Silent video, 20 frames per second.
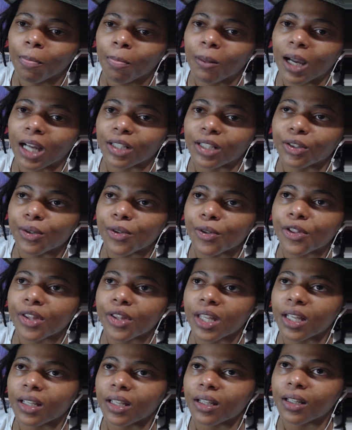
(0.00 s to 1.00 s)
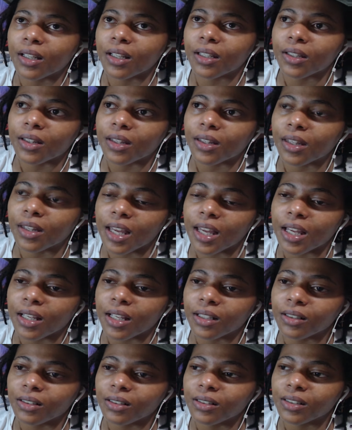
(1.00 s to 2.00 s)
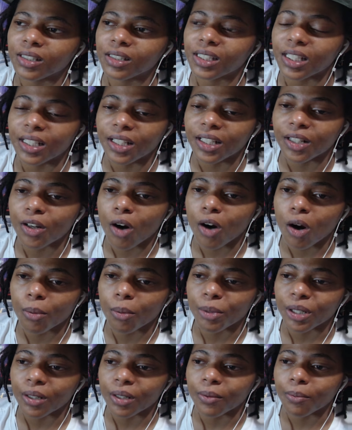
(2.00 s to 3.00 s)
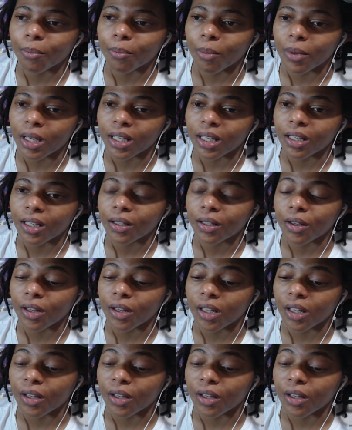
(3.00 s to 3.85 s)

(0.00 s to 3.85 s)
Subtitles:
I do think that Sydney and Carmi make,